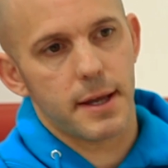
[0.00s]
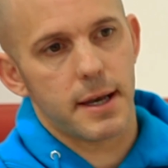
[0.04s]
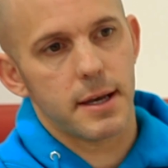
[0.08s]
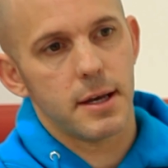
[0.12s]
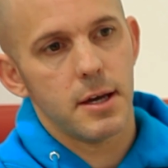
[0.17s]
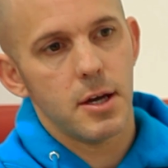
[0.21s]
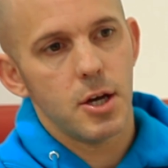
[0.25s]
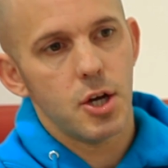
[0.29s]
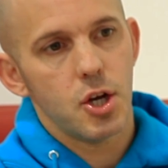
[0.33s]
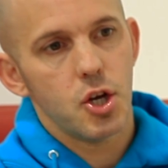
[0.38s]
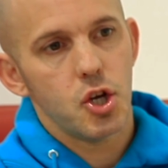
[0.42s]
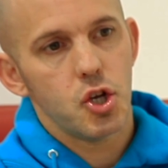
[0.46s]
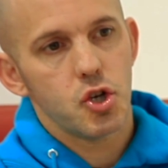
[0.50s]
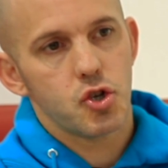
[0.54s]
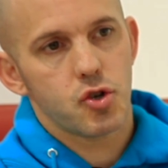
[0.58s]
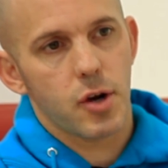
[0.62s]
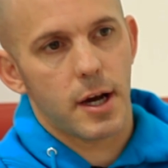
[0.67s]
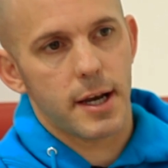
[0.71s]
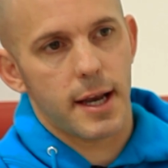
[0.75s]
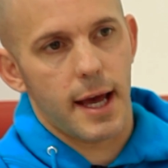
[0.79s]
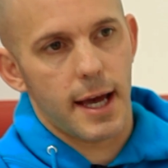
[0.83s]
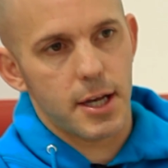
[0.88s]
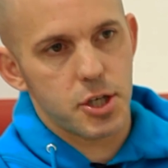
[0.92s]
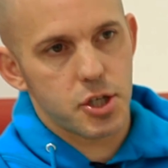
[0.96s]
that
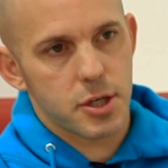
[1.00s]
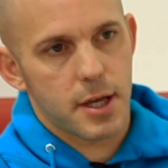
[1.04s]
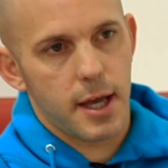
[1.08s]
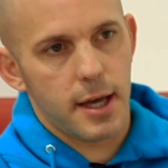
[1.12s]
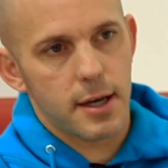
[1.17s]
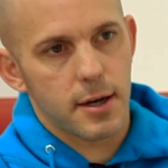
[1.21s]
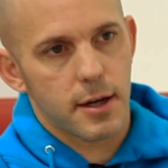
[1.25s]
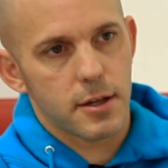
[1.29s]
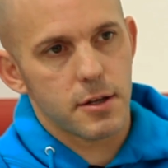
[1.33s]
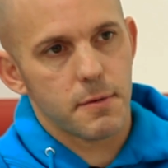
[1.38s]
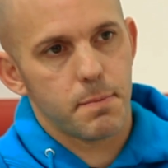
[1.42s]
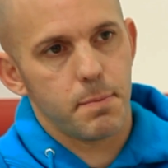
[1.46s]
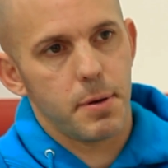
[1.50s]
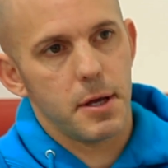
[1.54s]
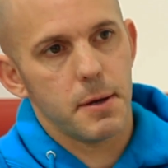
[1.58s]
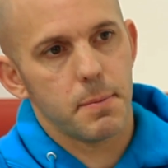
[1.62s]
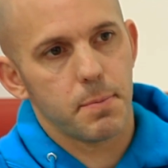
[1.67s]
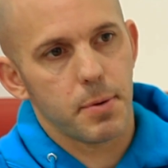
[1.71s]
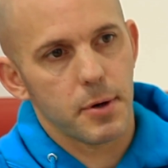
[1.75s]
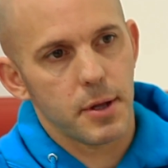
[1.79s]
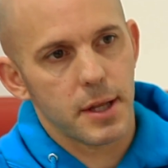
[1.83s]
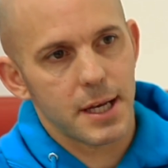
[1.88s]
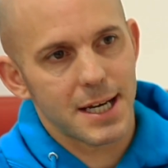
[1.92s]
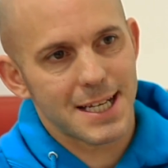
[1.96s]
try to educate other
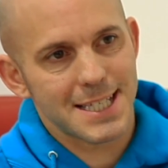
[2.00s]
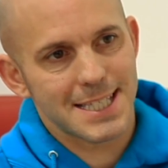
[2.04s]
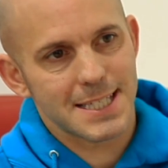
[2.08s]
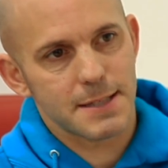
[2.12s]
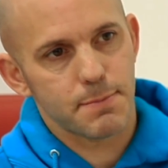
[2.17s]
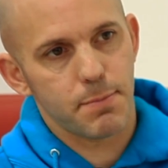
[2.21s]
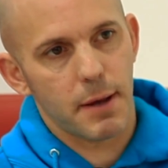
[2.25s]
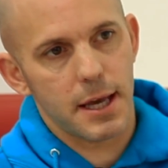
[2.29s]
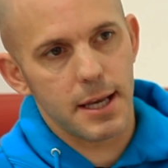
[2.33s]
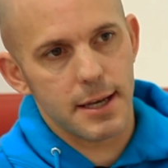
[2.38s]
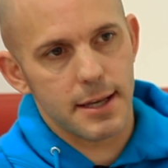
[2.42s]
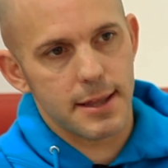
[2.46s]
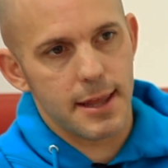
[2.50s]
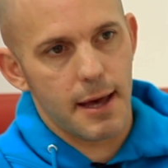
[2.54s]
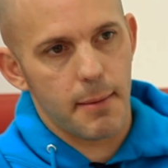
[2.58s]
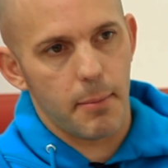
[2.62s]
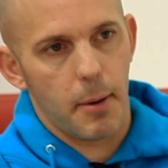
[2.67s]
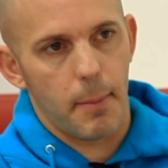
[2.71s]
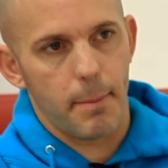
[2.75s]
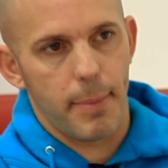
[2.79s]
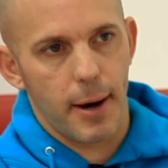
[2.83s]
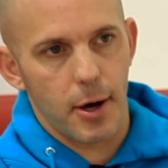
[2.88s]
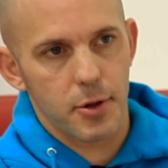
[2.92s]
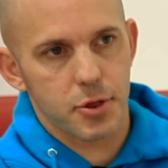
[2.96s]
people and explain to
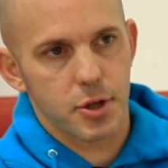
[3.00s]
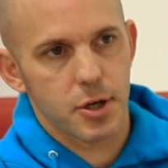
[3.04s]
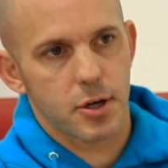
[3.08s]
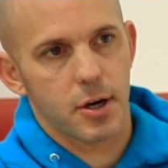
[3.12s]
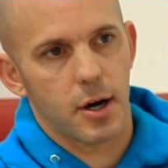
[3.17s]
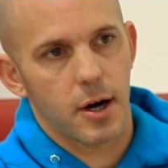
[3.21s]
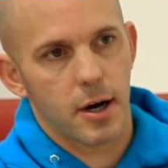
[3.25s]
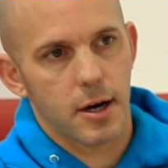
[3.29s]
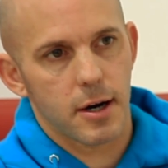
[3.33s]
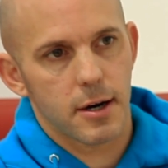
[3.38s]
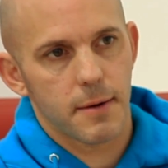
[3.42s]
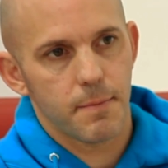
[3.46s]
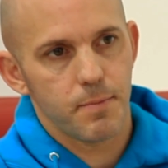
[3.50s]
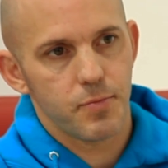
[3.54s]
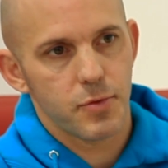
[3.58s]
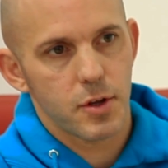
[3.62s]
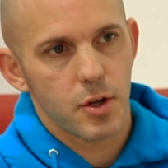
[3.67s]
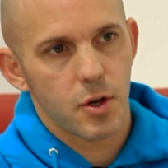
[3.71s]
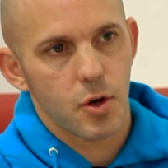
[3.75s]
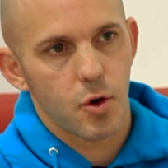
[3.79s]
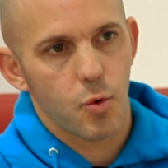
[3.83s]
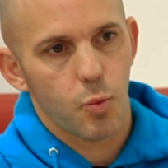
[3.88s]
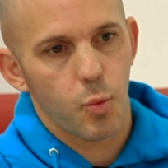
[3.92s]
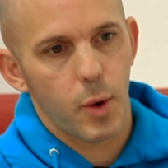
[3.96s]
them about the car,
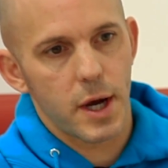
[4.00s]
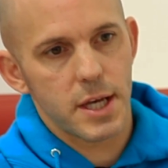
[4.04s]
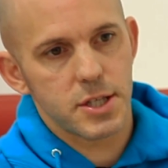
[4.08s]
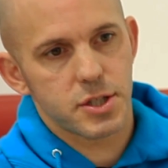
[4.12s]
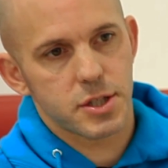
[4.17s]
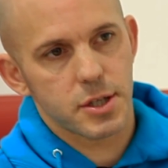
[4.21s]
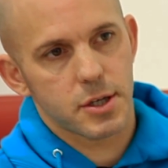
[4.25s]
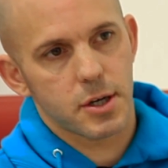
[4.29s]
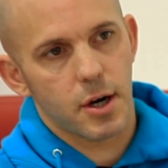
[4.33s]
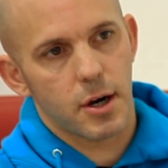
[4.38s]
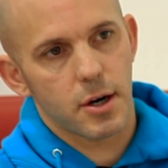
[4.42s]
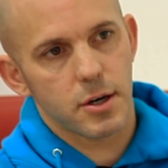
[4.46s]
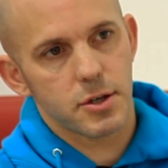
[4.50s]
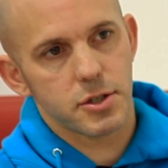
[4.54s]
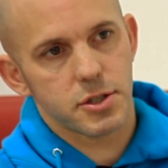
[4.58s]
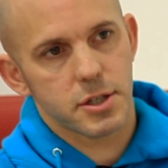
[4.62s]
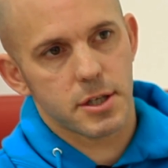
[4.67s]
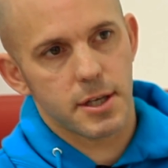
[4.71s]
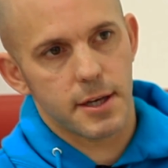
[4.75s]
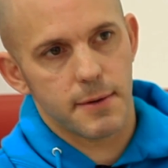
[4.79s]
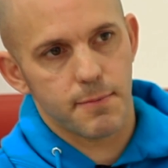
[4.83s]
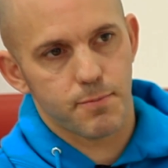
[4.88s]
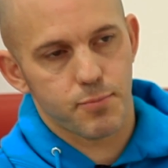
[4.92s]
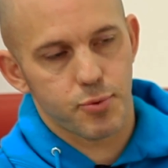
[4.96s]
ways the cars
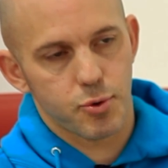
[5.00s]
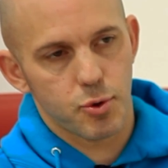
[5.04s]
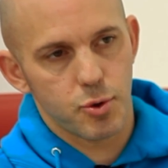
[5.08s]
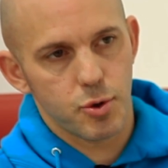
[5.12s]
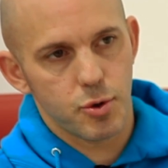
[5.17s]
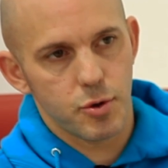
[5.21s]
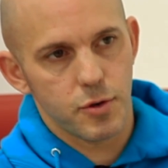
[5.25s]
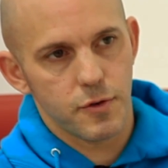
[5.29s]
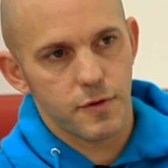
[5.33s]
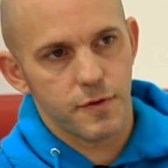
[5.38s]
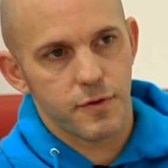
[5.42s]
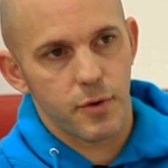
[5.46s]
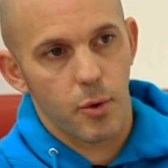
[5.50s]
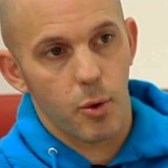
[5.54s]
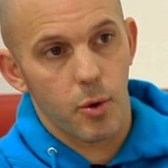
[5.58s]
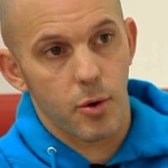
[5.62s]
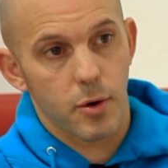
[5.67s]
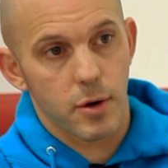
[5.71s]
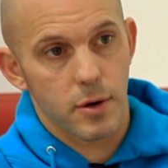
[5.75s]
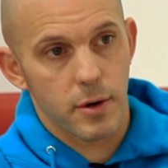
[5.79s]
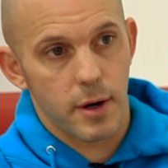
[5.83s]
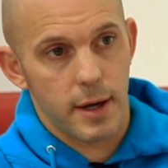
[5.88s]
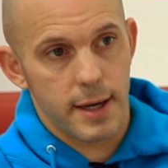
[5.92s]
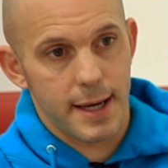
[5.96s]
can improve
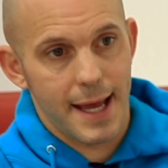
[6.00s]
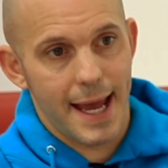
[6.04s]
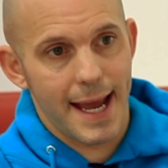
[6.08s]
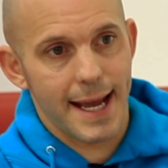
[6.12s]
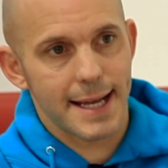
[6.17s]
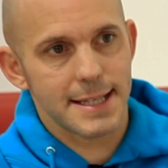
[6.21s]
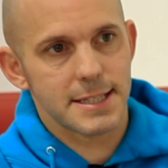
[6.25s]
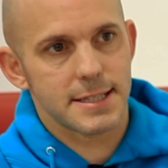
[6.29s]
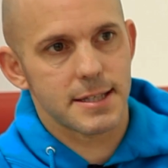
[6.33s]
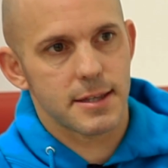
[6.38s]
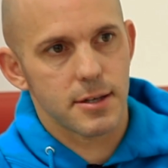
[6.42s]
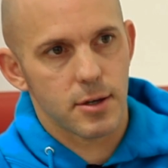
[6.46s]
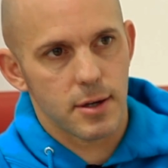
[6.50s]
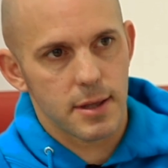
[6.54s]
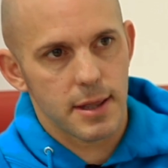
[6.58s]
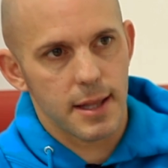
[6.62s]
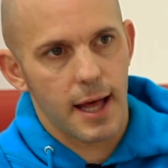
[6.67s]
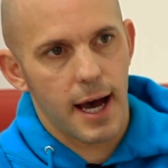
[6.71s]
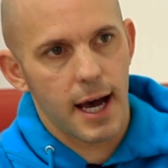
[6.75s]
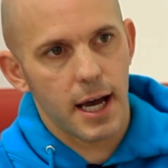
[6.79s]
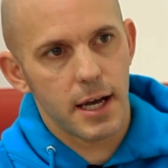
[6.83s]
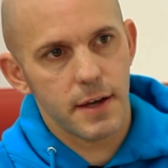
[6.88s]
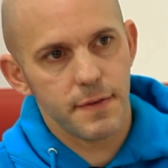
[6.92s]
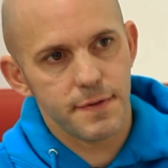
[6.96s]
or enhance their
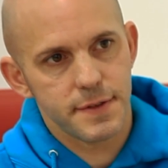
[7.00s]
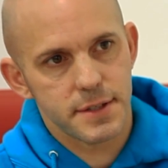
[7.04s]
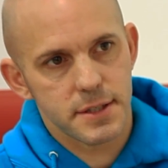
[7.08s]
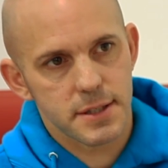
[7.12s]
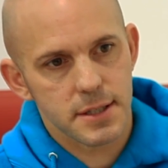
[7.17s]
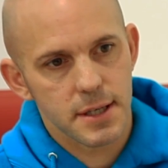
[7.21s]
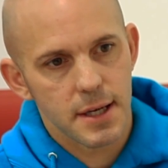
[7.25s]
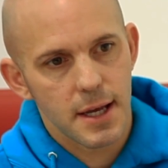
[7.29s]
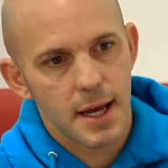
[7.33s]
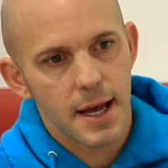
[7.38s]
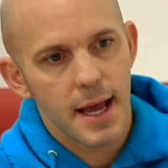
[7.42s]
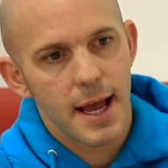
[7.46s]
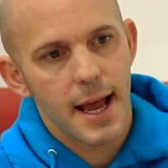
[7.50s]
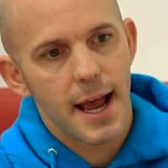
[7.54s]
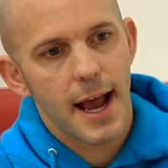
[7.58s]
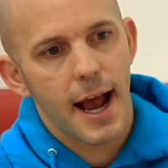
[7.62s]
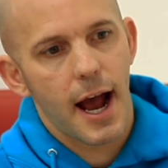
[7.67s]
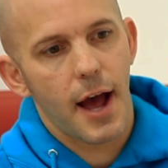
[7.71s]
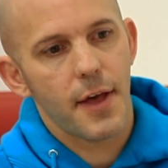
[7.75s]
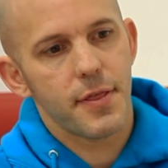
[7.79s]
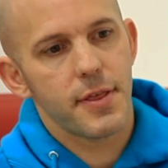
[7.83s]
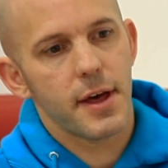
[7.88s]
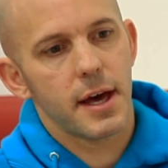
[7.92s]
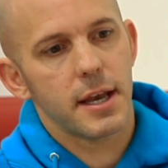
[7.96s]
lives,
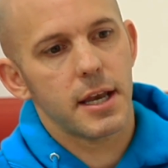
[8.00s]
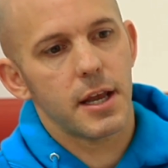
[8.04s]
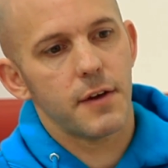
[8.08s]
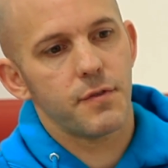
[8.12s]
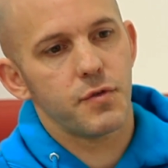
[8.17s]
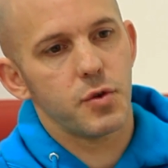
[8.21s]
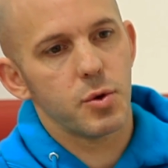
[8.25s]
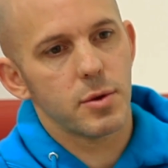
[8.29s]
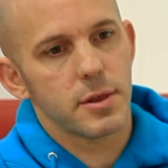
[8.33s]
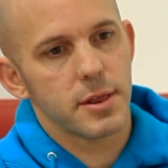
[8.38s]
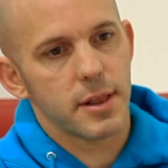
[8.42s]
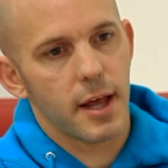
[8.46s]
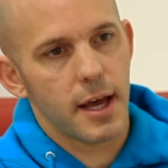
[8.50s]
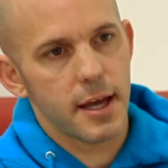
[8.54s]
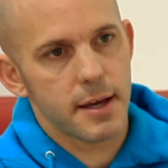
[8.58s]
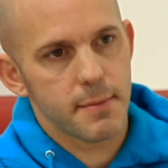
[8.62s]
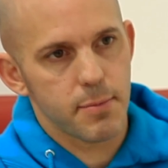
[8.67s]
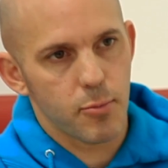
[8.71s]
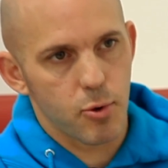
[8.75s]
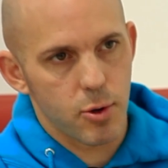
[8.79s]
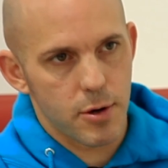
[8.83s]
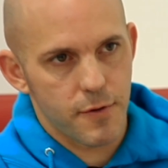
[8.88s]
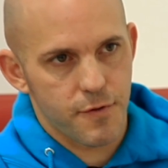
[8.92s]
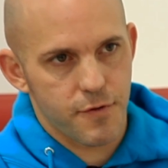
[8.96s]
and then if you'd like
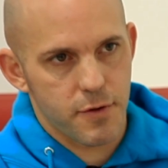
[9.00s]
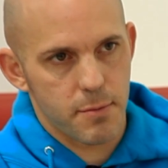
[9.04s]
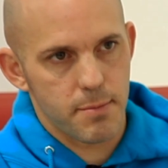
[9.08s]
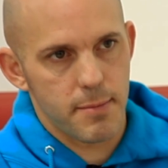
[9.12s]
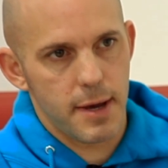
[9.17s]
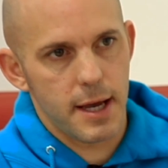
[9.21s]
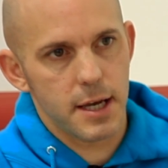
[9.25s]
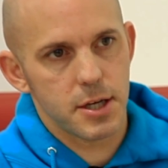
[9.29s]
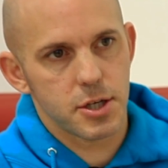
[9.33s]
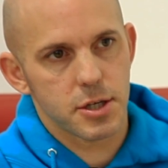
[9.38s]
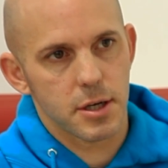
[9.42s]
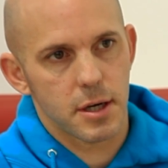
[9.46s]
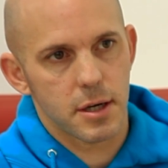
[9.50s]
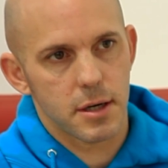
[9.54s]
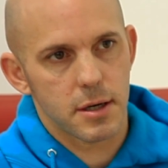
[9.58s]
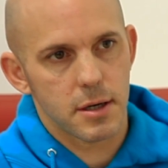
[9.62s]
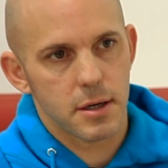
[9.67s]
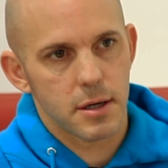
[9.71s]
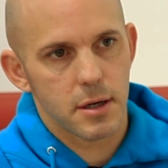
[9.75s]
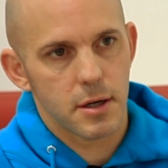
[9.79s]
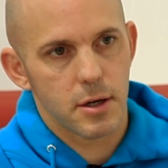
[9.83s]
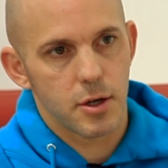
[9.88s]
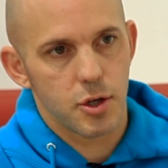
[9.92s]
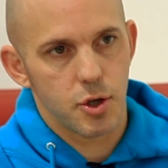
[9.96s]
more information,
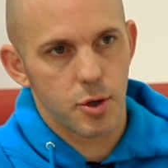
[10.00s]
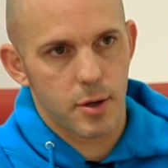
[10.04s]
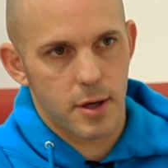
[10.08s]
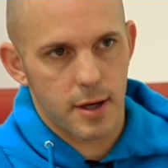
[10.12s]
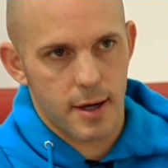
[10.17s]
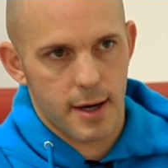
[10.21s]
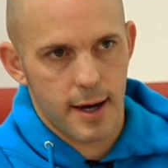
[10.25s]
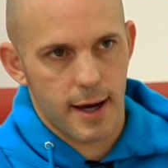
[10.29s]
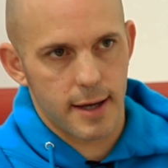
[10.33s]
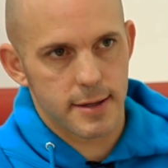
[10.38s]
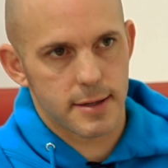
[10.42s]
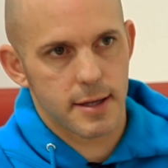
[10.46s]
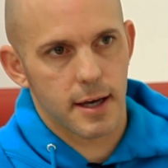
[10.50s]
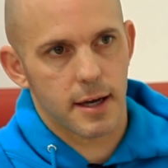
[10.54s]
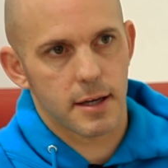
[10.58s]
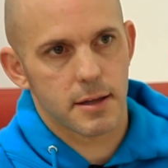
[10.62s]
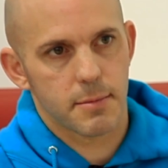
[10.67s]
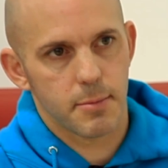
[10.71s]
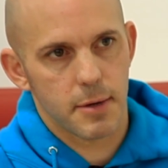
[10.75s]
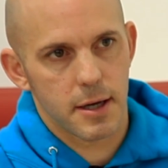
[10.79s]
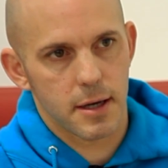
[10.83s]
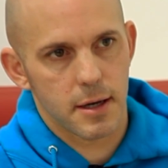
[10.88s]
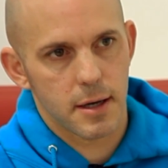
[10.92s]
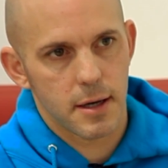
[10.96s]
you can
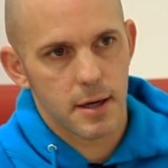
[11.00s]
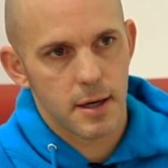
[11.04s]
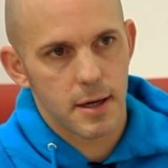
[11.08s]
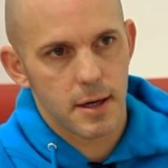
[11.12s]
contact me.